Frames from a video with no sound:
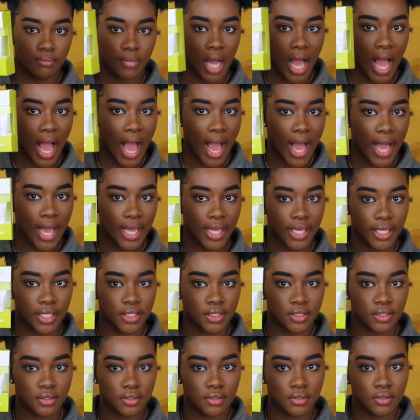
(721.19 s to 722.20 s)

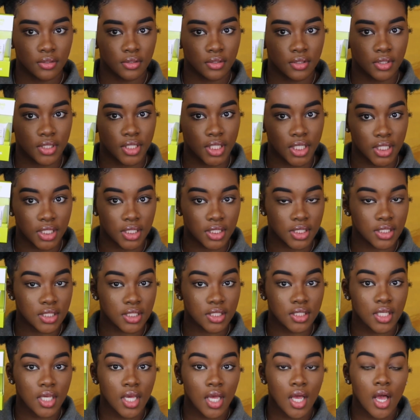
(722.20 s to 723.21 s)
behind
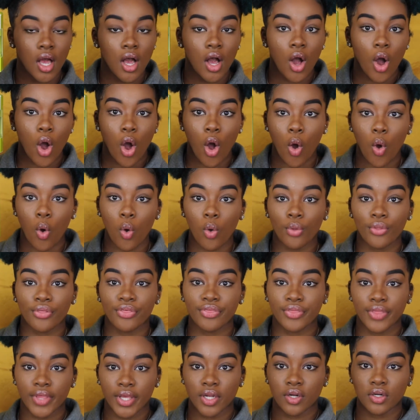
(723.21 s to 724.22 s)
this whole
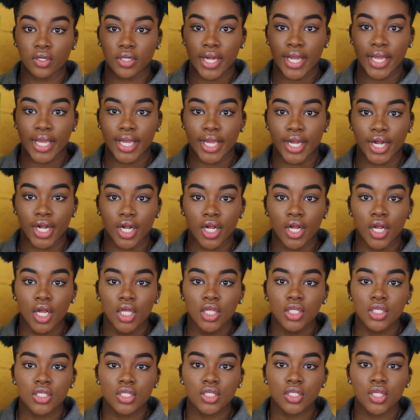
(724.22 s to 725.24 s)
thing right here.
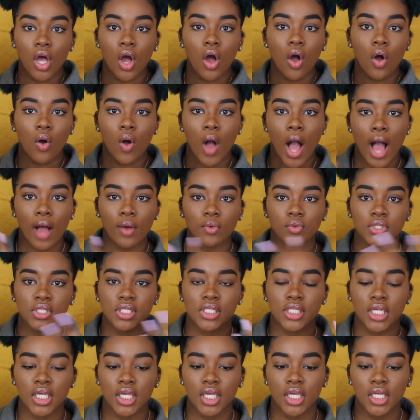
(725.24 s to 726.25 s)
So I
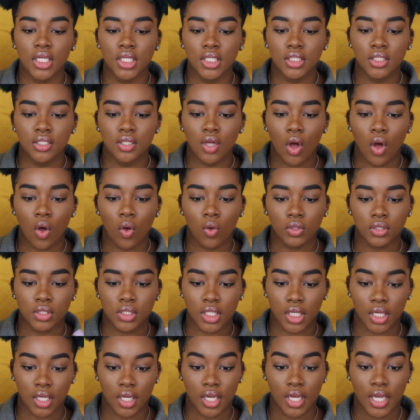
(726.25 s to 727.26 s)
was in
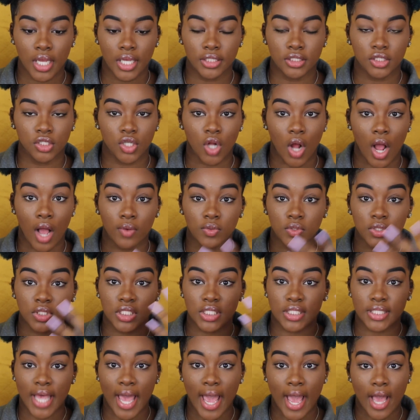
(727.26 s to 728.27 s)
Ulta and you know I was
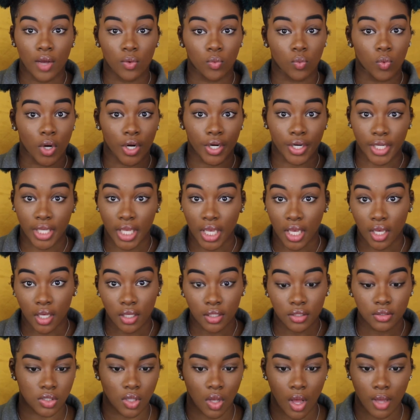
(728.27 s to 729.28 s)
just
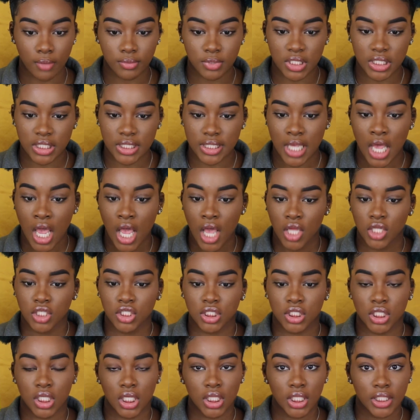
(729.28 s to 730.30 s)
working. So I'm just
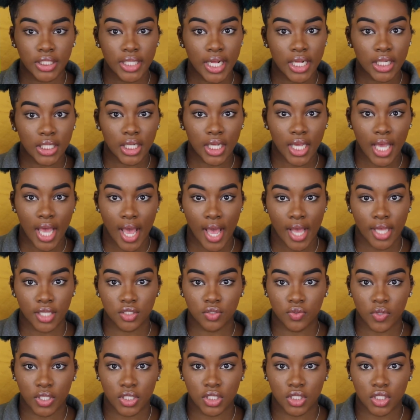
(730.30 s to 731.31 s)
chilling at the
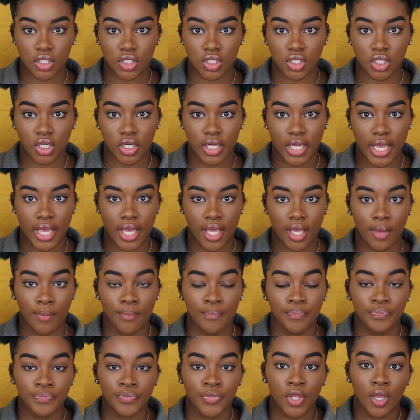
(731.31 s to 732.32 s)
cash register and
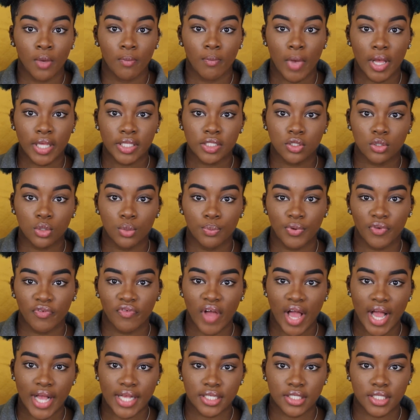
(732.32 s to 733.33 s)
my
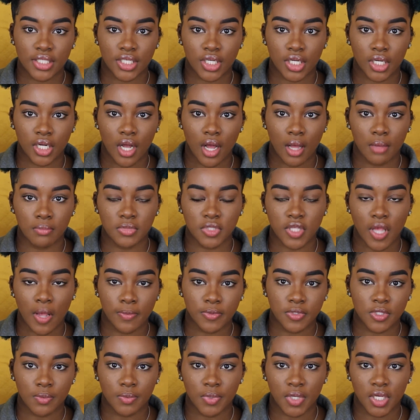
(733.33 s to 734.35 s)
supervisor comes
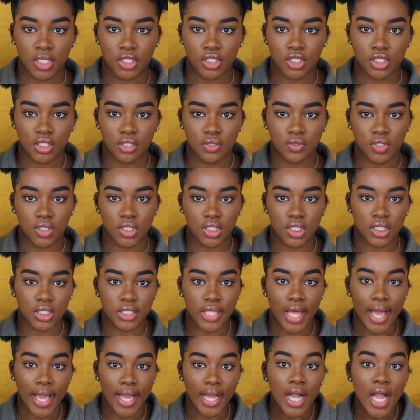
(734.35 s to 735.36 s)
up to me and she was
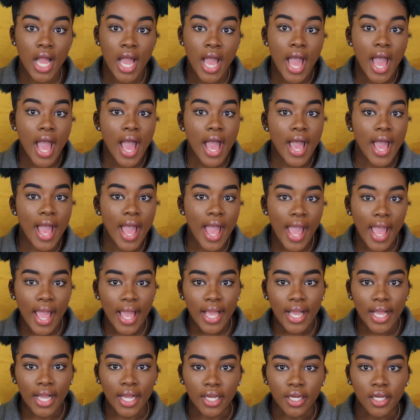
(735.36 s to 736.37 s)
just like,
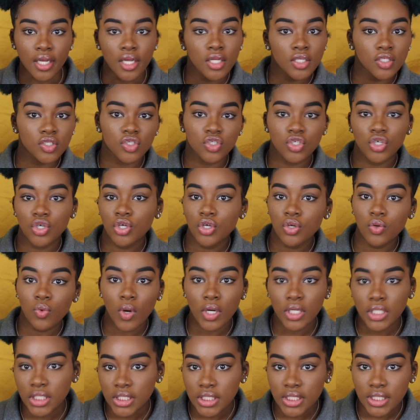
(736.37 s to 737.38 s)
hey, do you
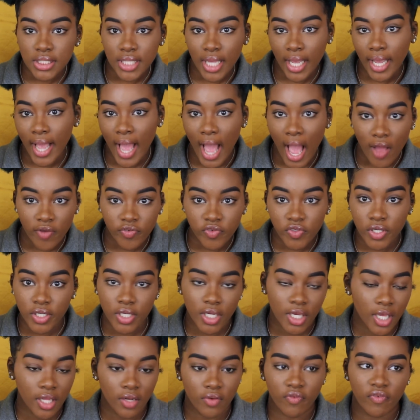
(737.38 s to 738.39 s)
want to stay after
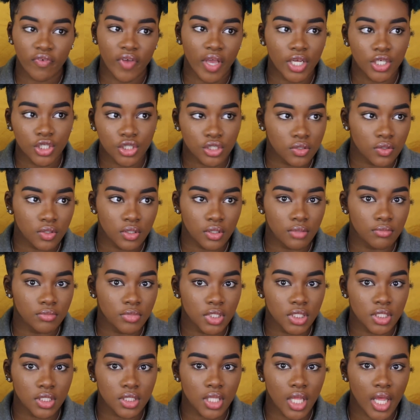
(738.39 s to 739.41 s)
to get a facial? And I'm
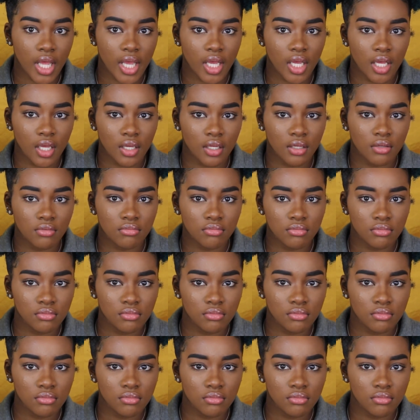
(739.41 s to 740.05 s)
just like,